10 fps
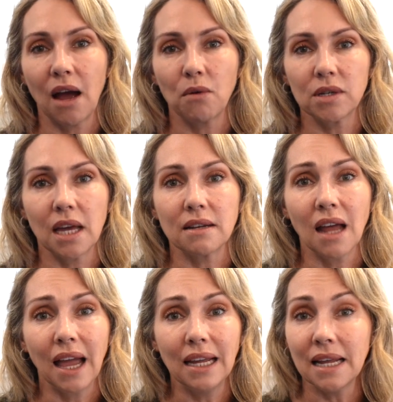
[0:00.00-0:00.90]
hours at
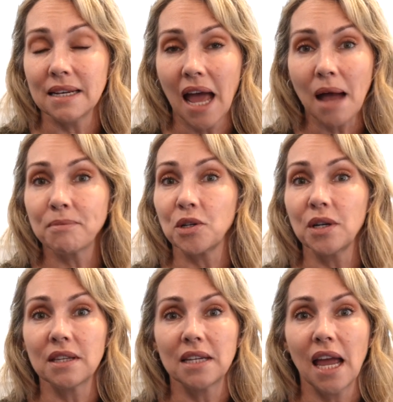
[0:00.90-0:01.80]
night and nap
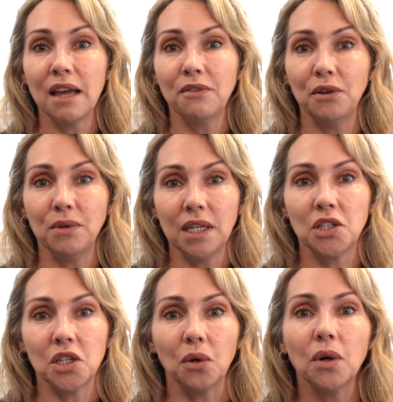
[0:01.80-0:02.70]
during the day if you need
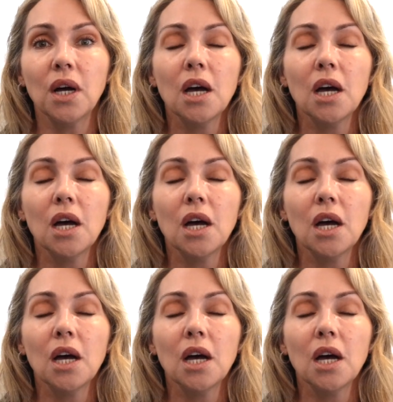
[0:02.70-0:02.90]
to,